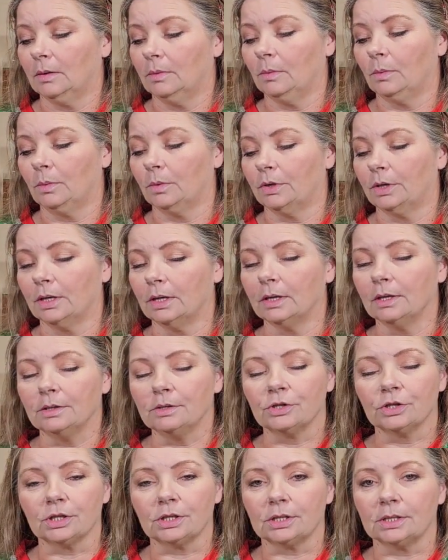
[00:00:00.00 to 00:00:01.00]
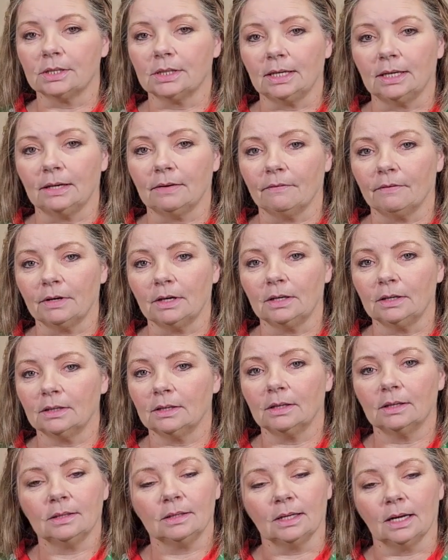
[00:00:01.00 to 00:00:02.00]
We're gonna just give it
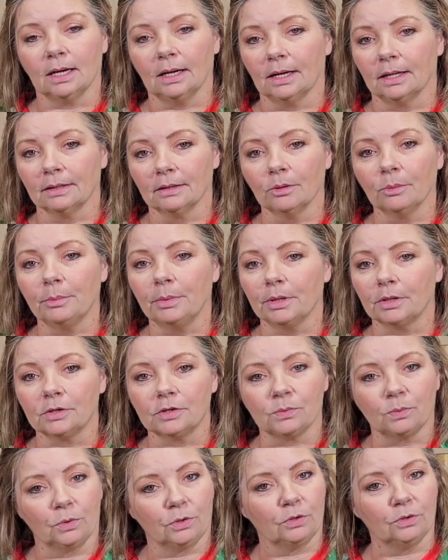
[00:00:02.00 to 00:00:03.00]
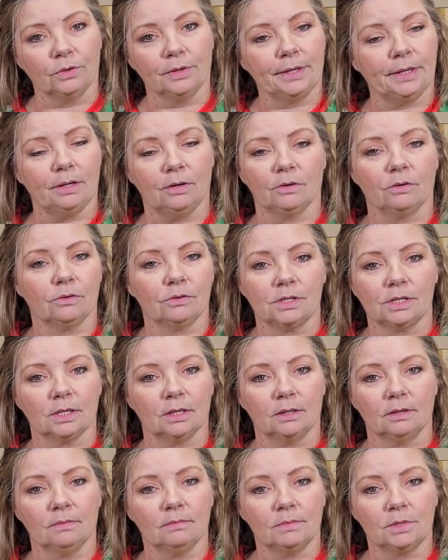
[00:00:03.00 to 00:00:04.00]
a little bit of swirl here
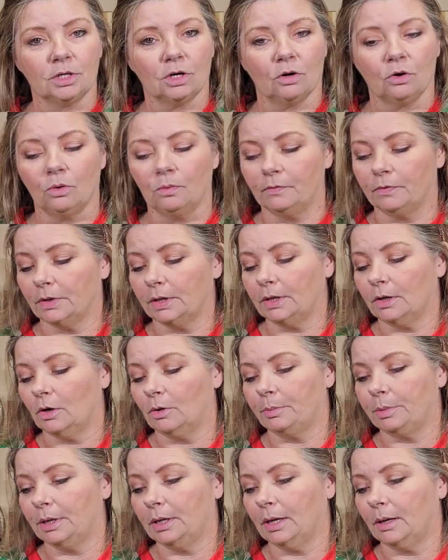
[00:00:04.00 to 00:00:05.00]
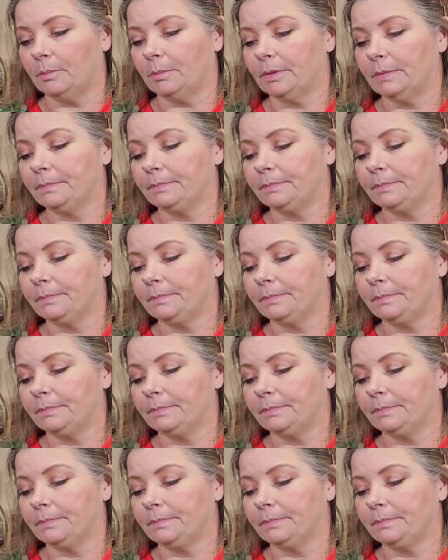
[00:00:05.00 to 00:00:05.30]
to hopefully open up.